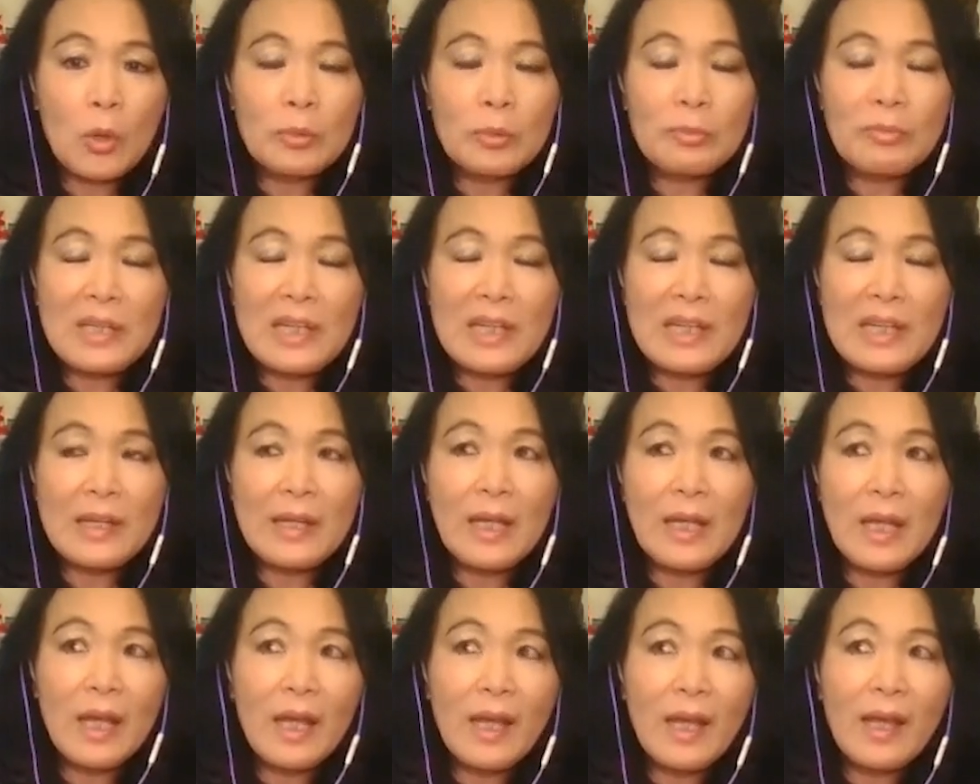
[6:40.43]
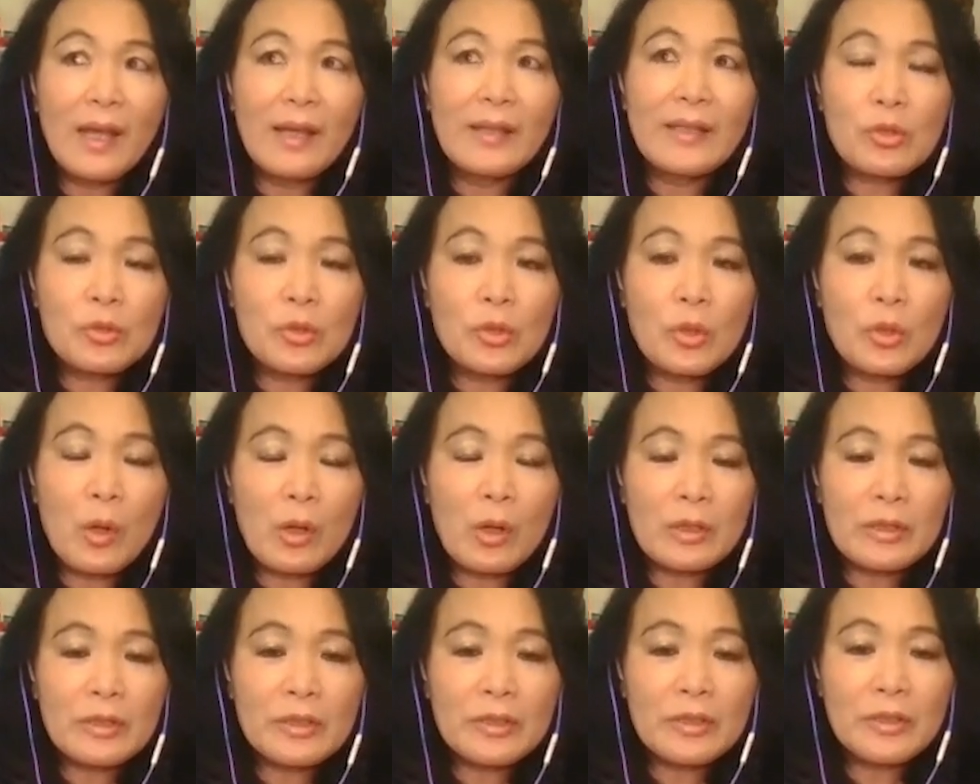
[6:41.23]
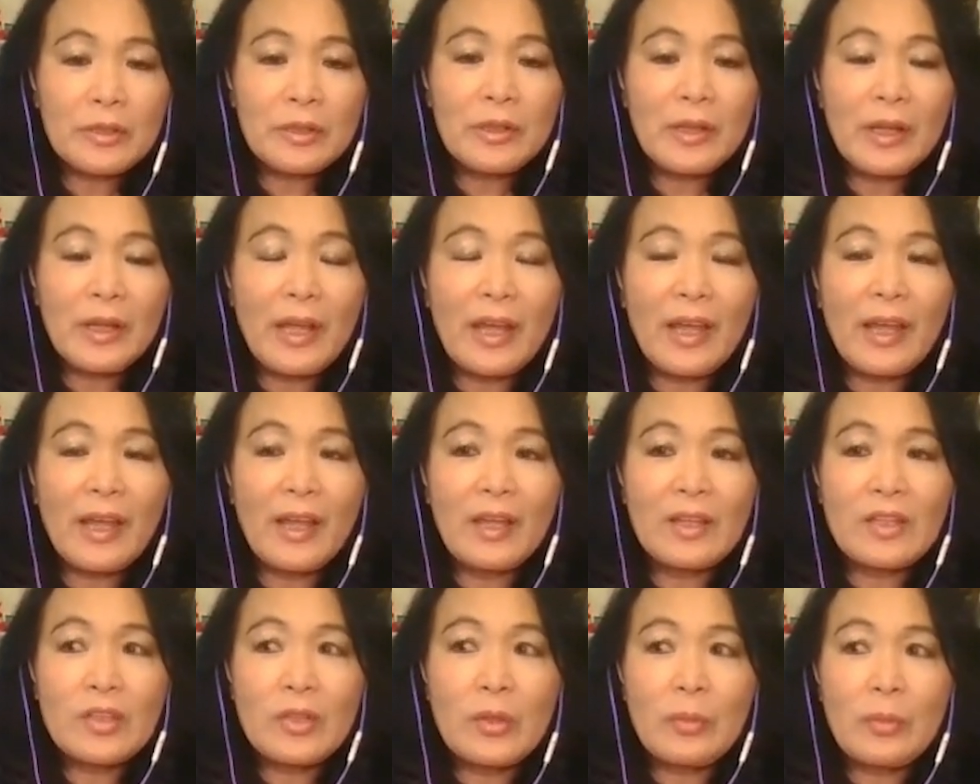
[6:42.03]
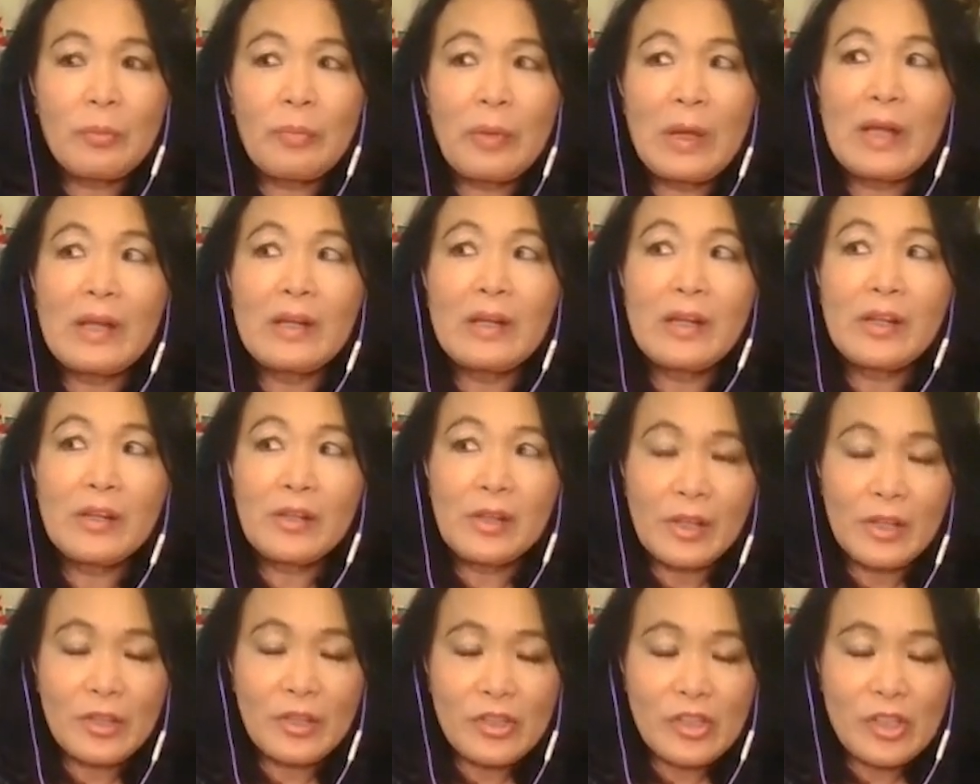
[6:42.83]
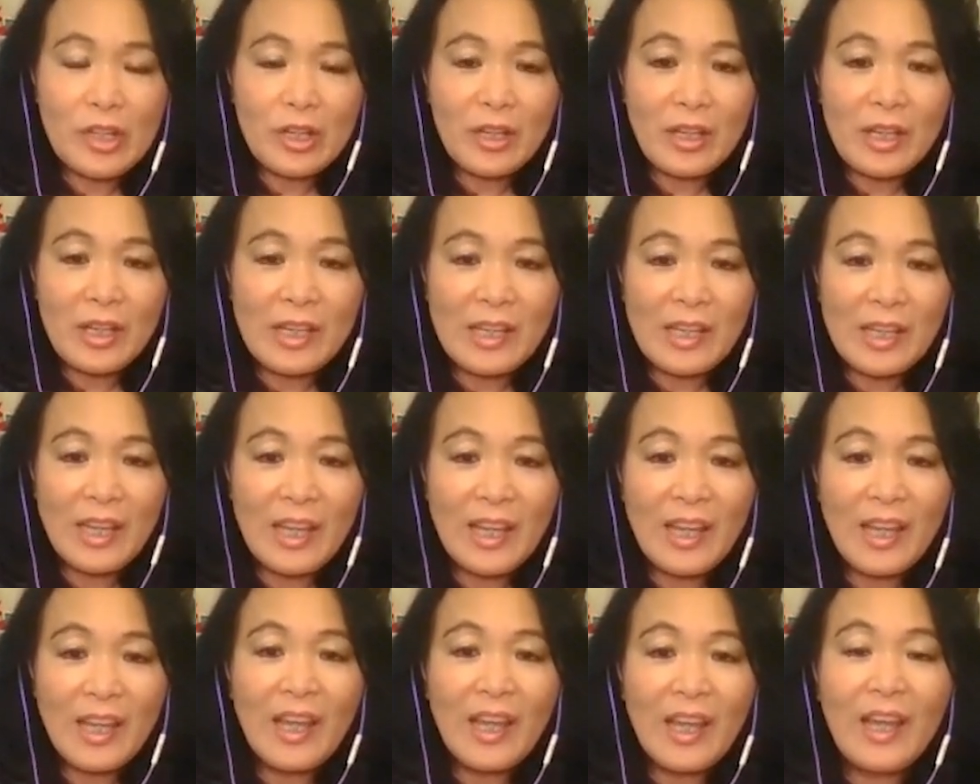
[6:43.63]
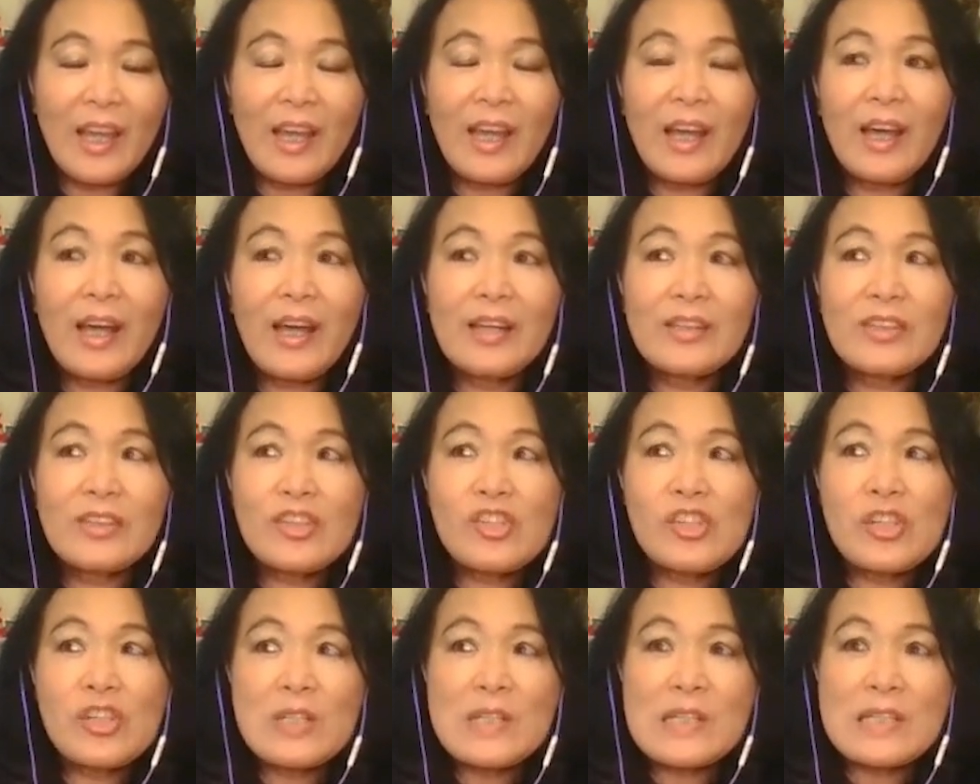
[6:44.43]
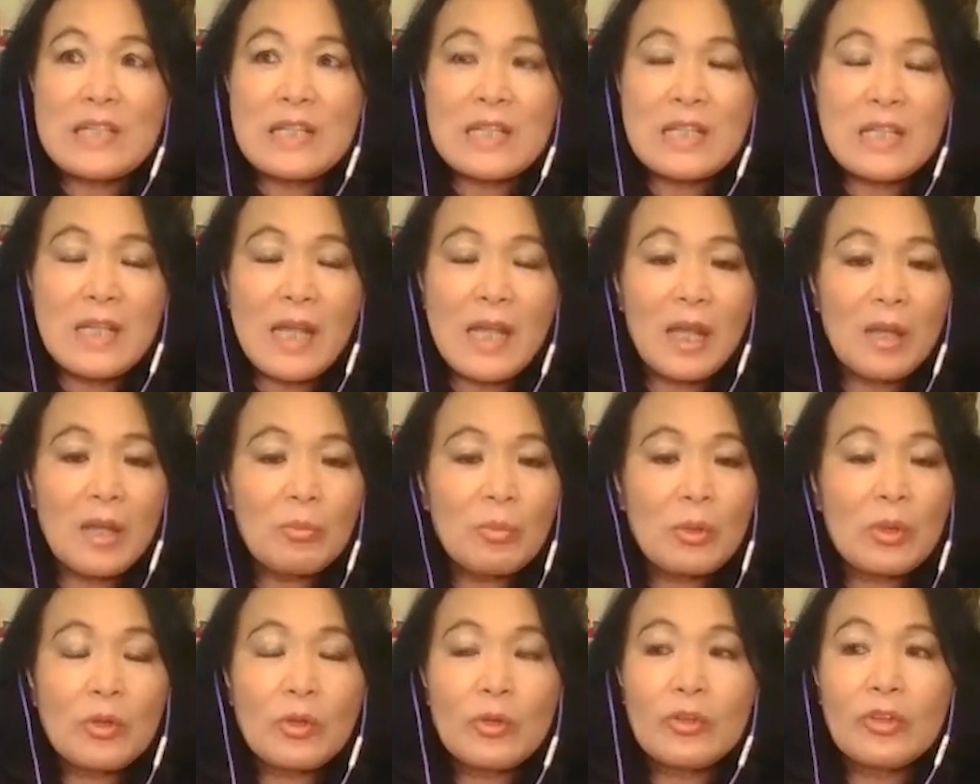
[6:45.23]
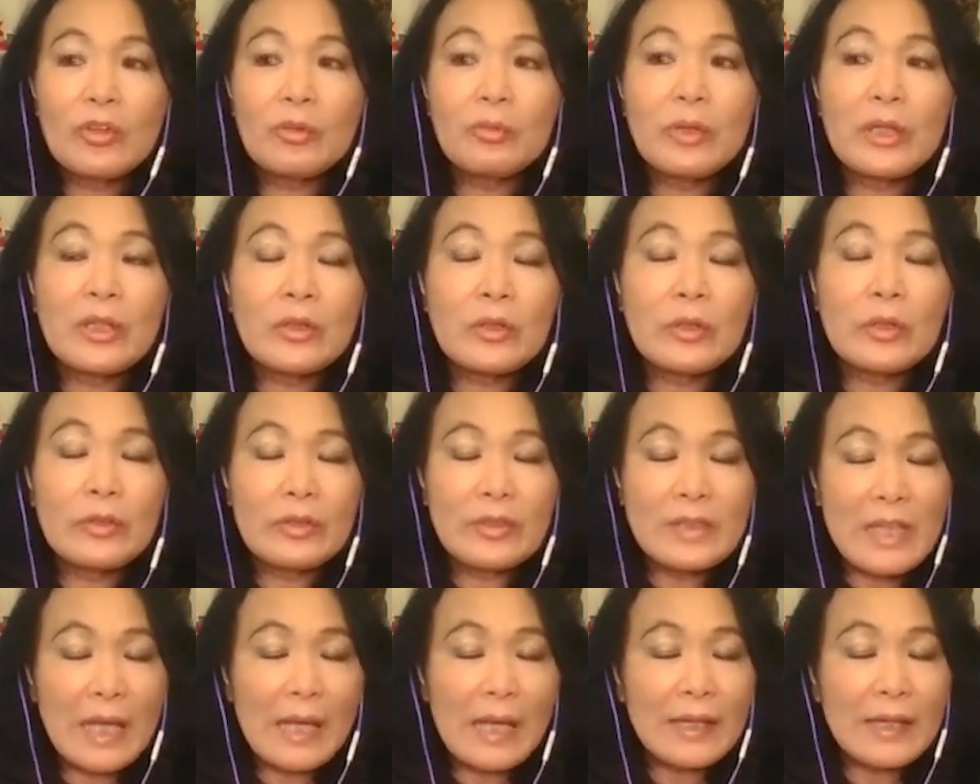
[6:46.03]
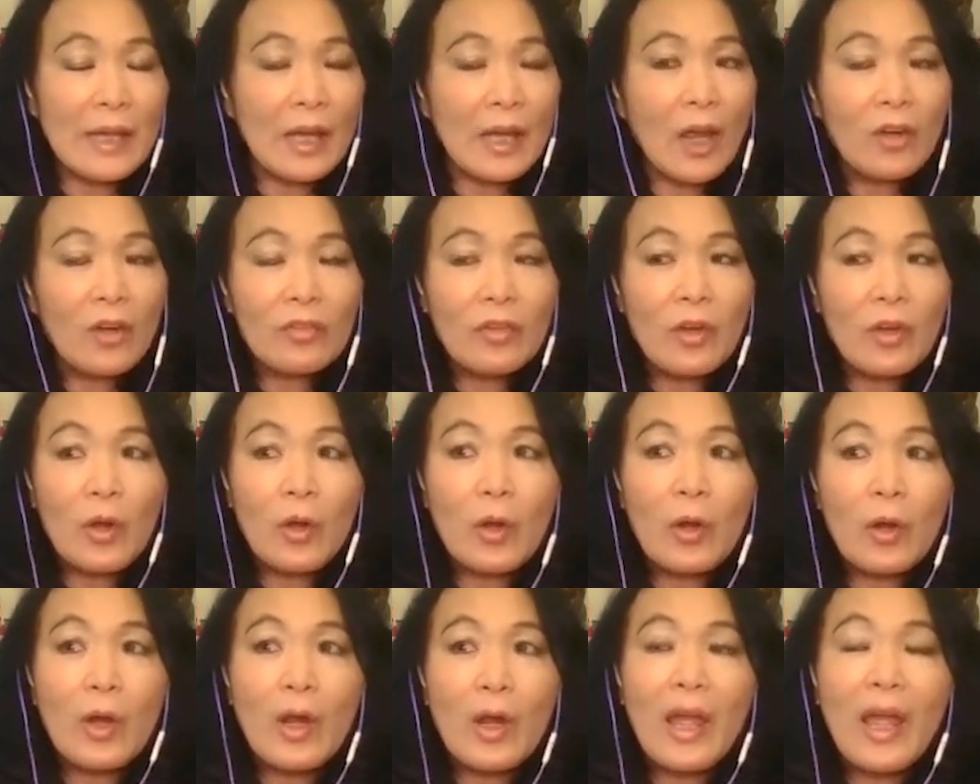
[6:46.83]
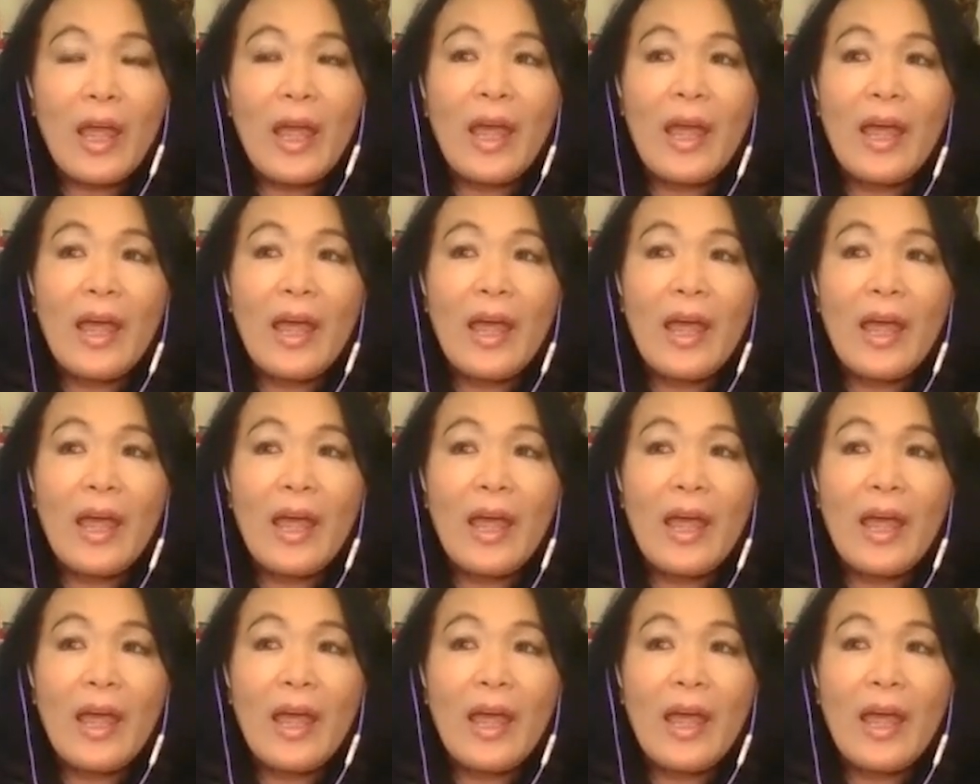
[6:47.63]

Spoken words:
They told me that your daughter is paralytic and she's disabled. We couldn't take care of her.